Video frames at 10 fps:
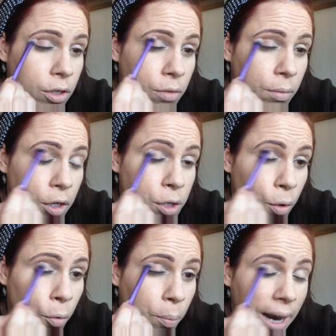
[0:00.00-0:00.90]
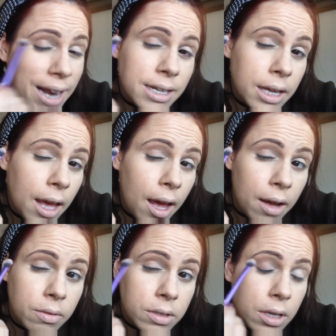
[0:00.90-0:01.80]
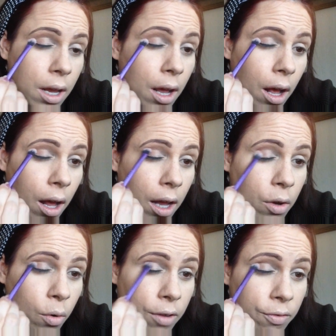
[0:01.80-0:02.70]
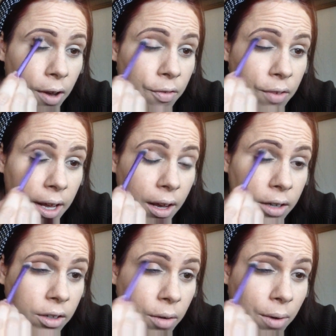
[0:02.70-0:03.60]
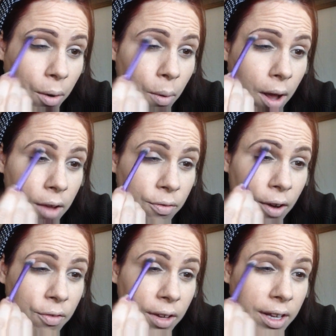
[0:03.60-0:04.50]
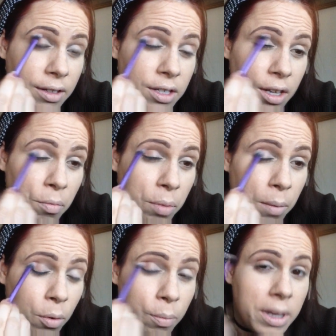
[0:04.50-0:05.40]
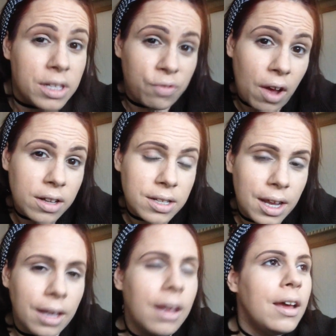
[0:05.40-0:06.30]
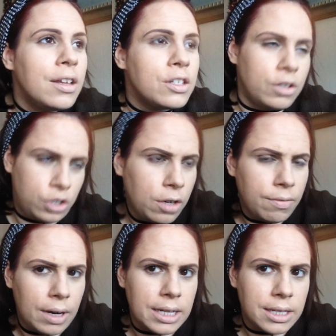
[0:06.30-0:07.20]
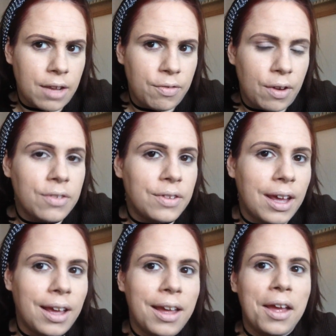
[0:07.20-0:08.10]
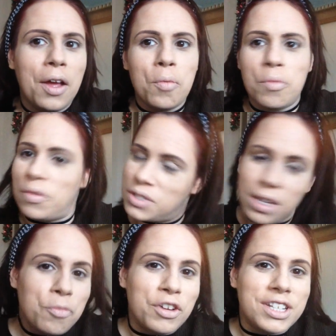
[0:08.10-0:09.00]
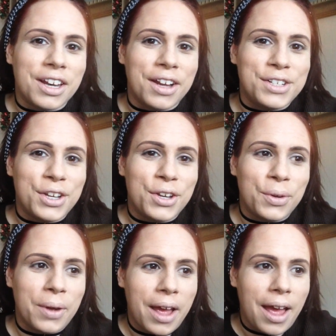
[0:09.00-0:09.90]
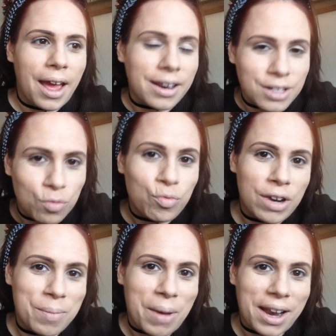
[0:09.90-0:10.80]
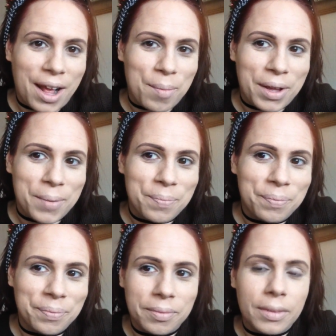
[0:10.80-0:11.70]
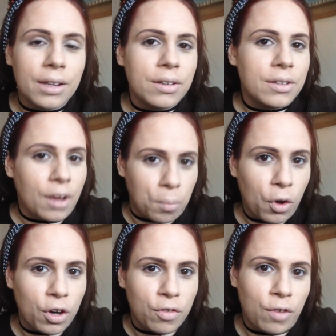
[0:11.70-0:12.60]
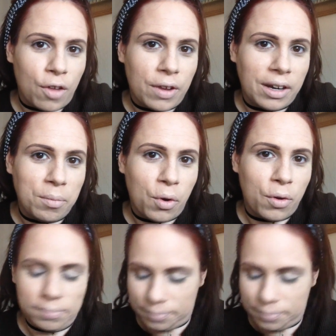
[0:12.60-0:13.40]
too much or blending it out. I call it fluffing. I don't know why. Fluffing to some people means farting, so I shouldn't really say fluffing, but for some reason I do, and it's a really bad habit. I'm not going to fluff anymore.